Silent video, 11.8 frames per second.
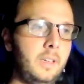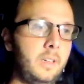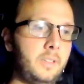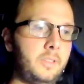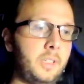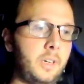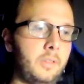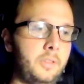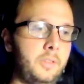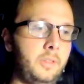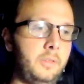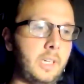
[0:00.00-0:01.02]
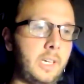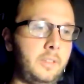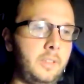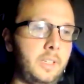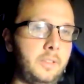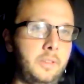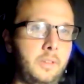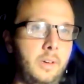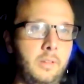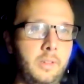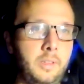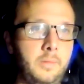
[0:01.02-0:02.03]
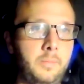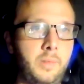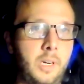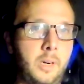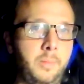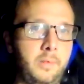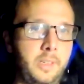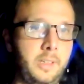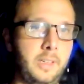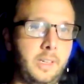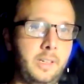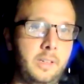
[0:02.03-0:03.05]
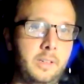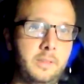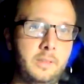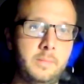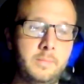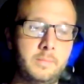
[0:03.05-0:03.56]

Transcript: his shower is too tight to get the doll in properly, I guess.